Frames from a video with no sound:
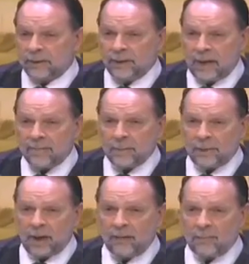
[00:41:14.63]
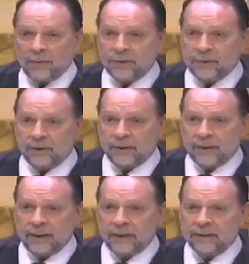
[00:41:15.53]
you have a problem with
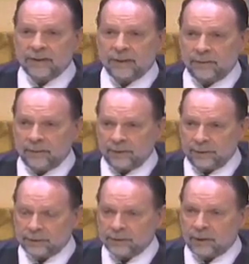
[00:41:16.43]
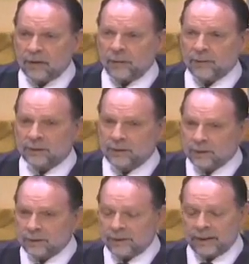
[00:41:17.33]
certain things and you struggle with
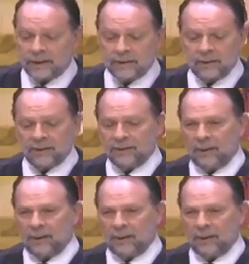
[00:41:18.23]
certain things,